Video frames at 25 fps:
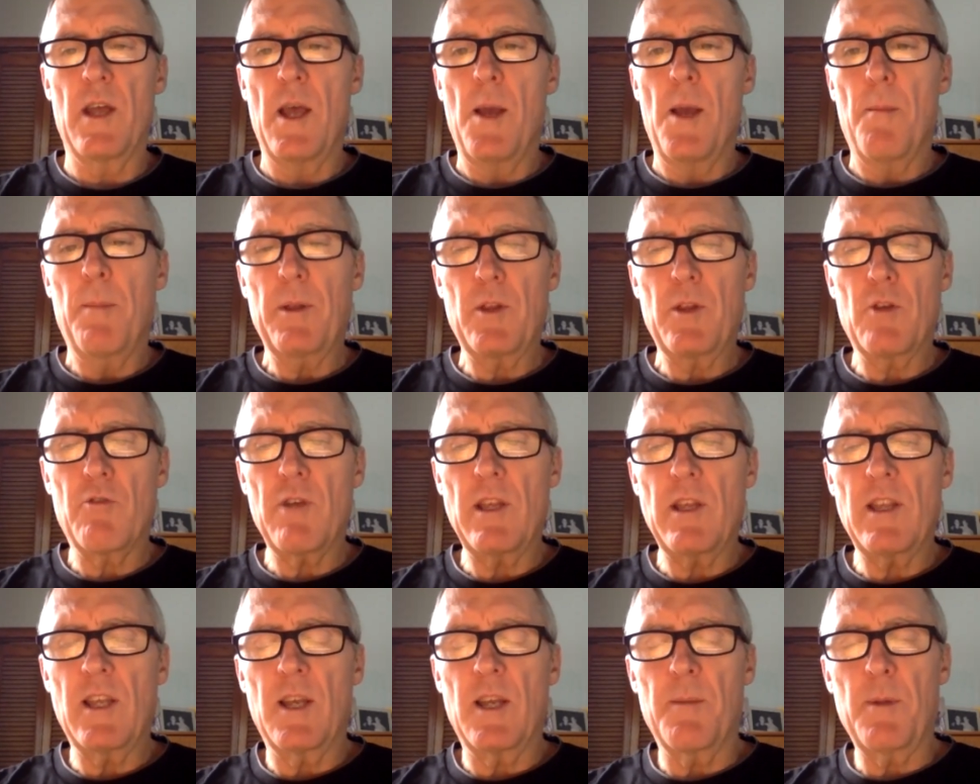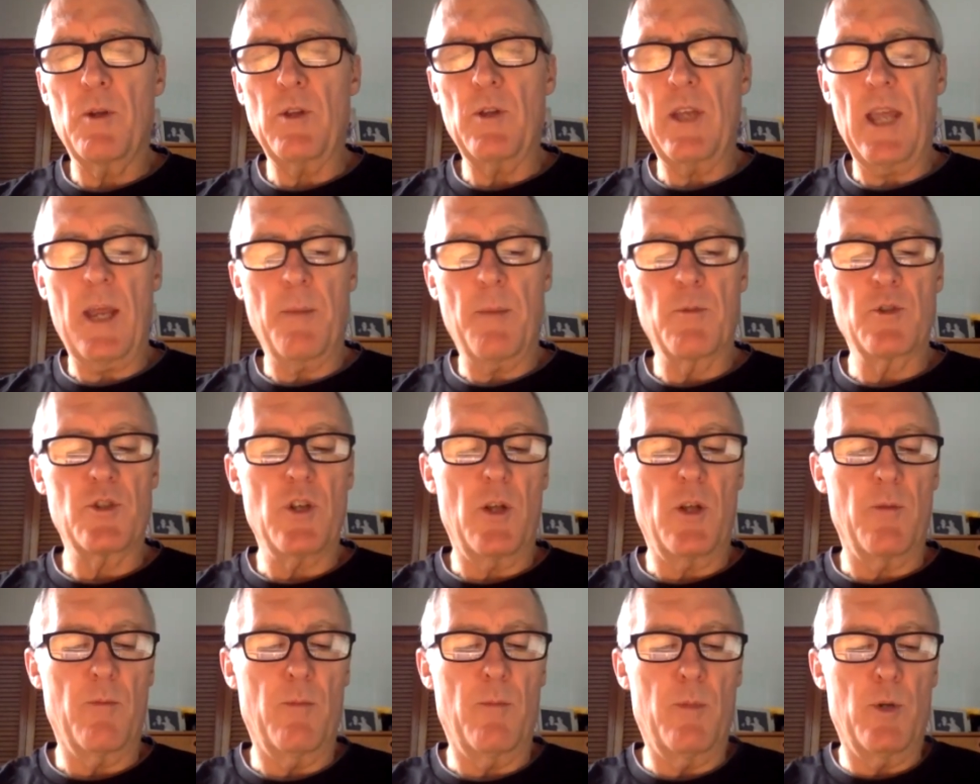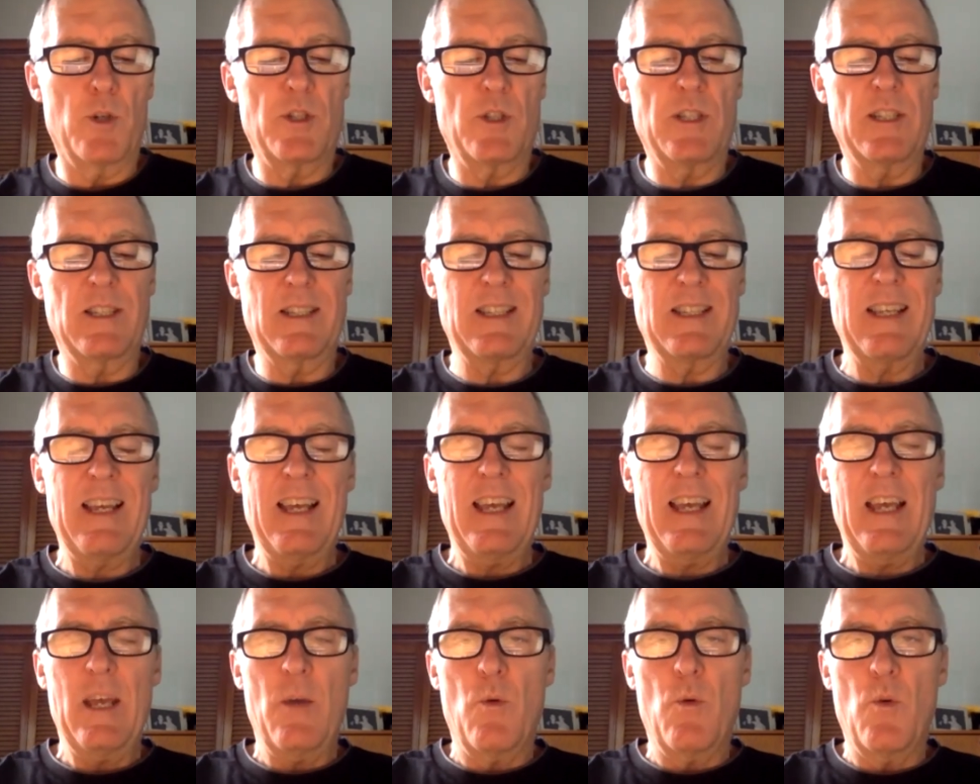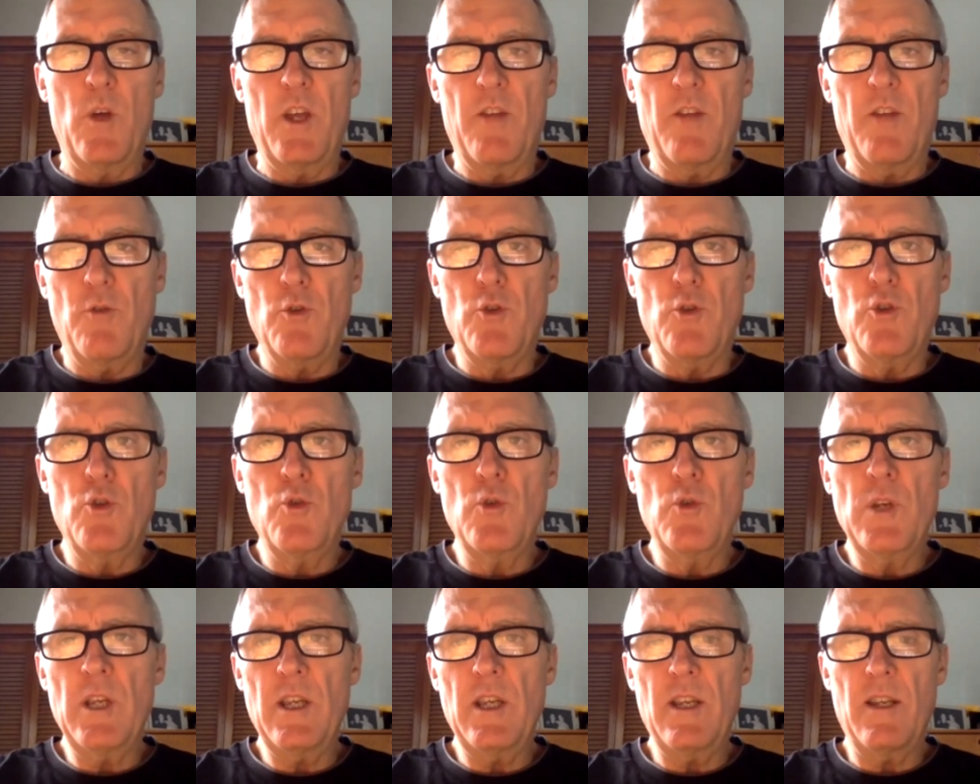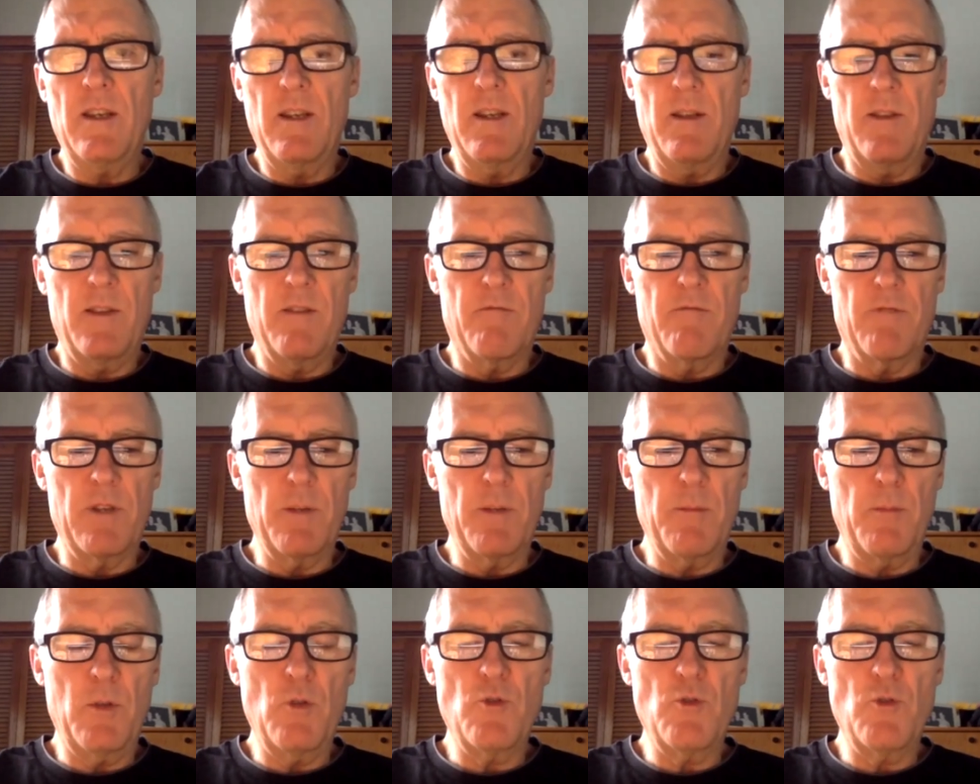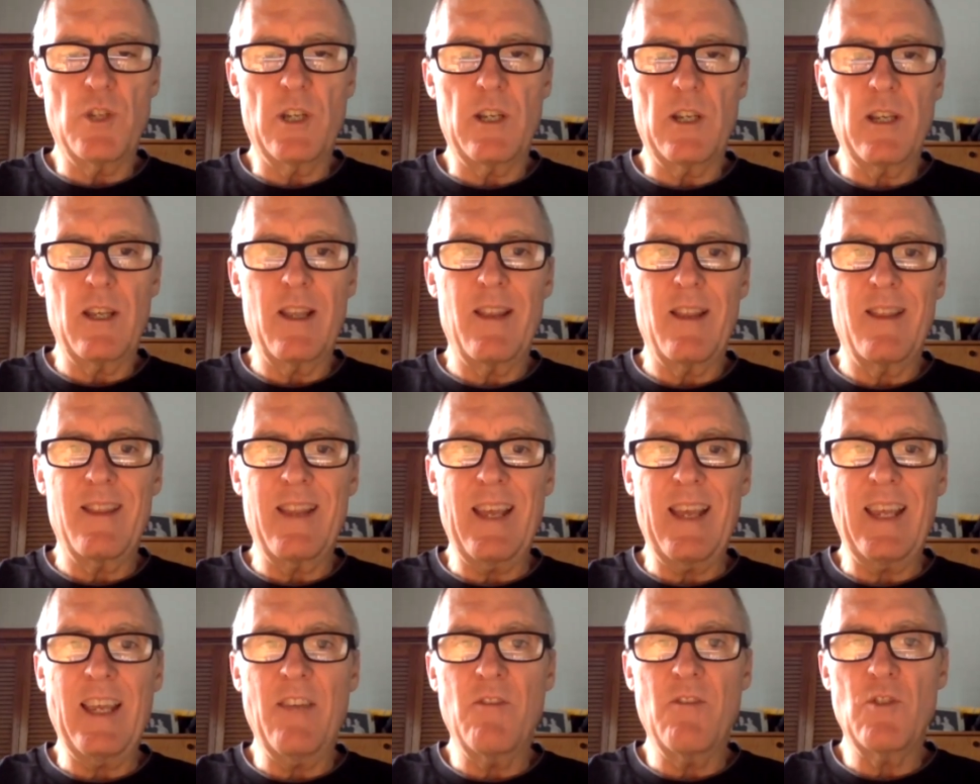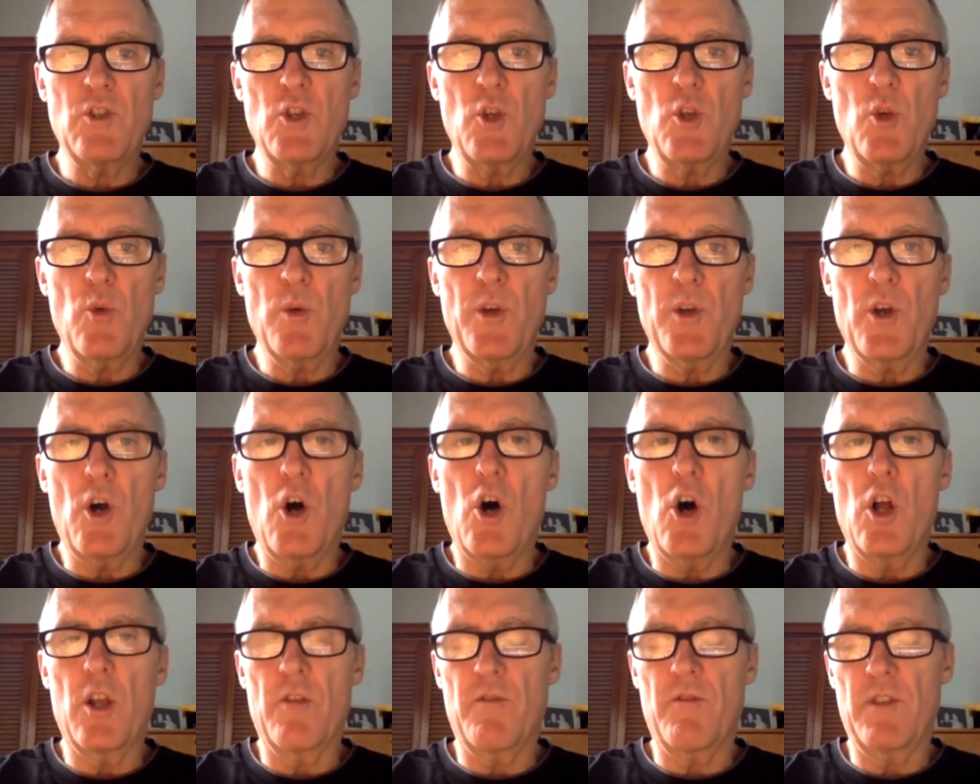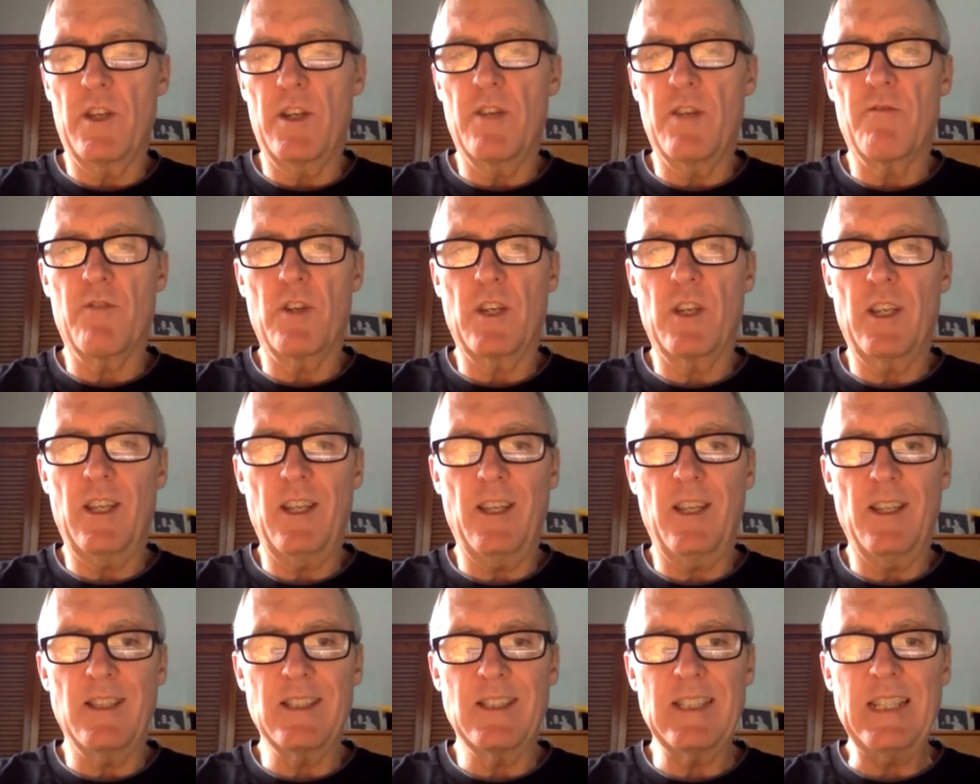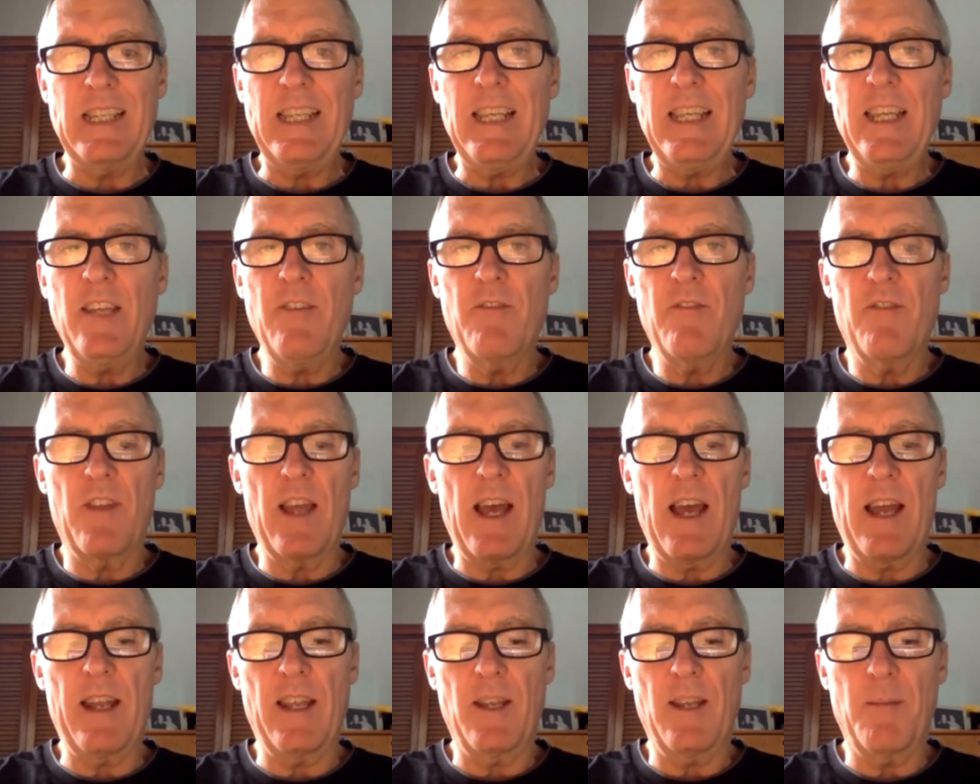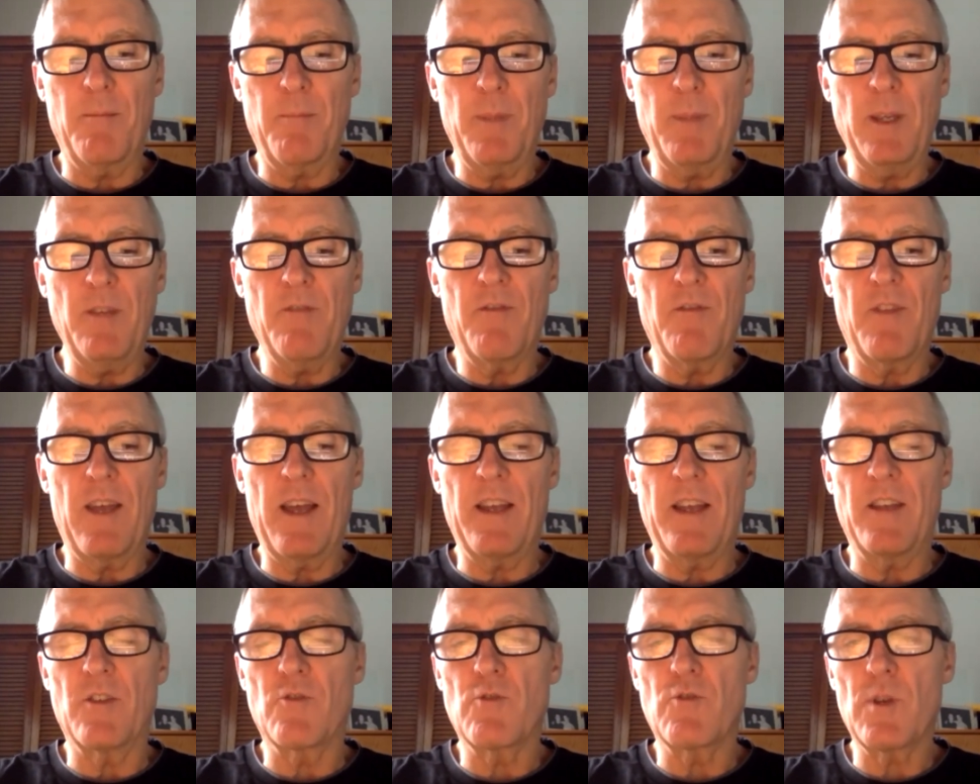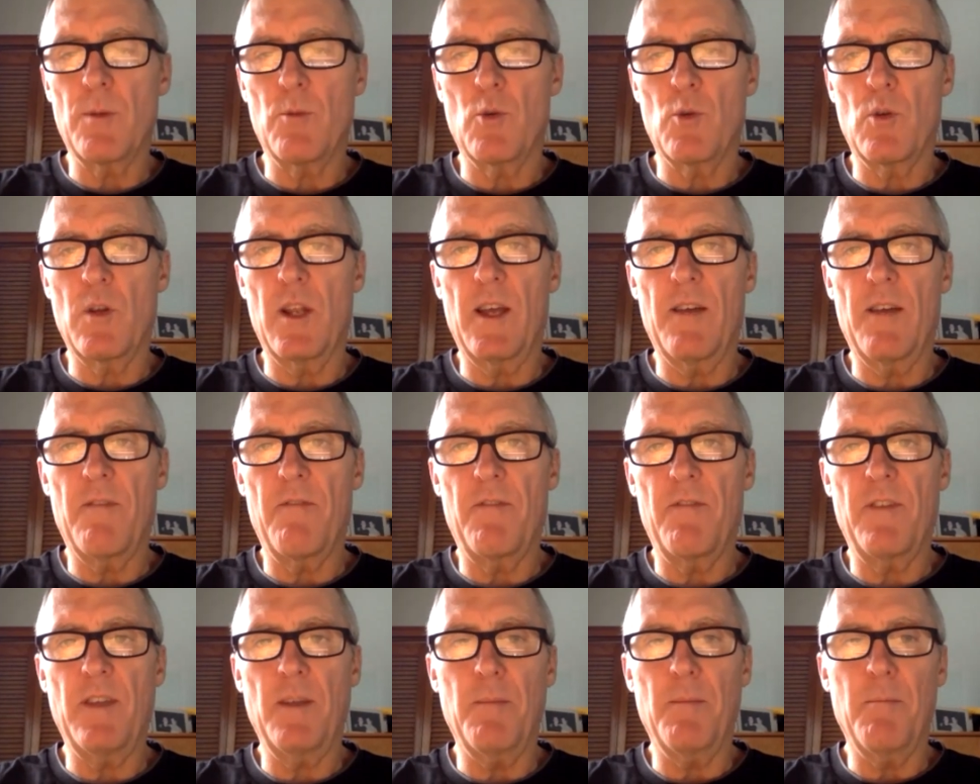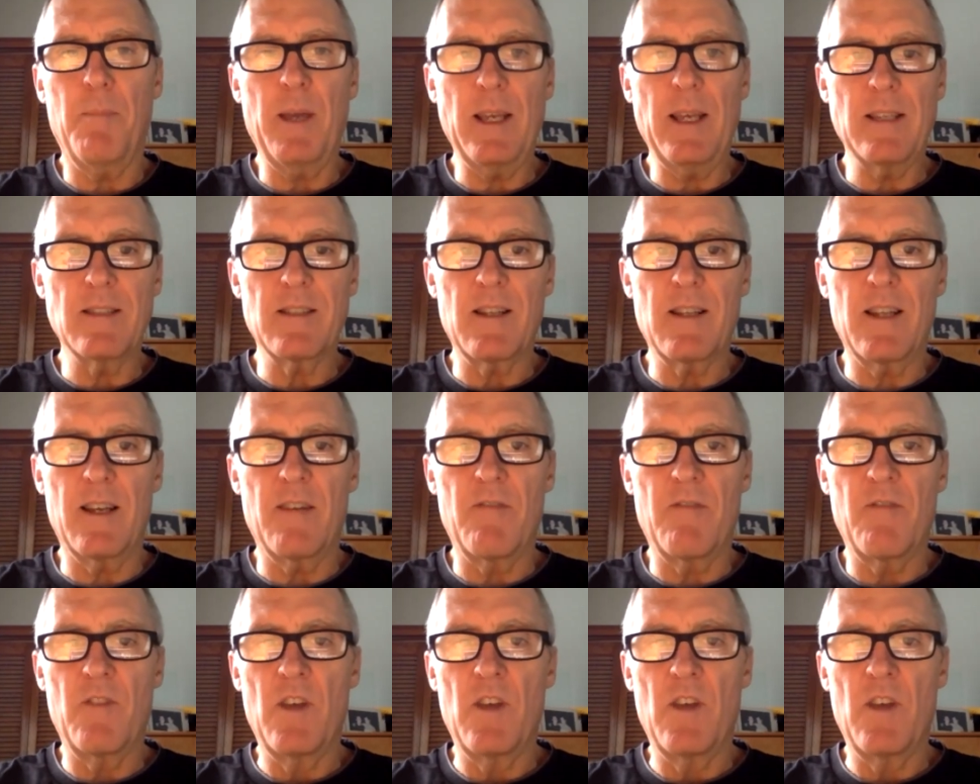But the great thing about the Aebersold books is, if you do need the written music, they give it to you in all of the different keys: in E flat, in B flat, in treble clef, in bass clef.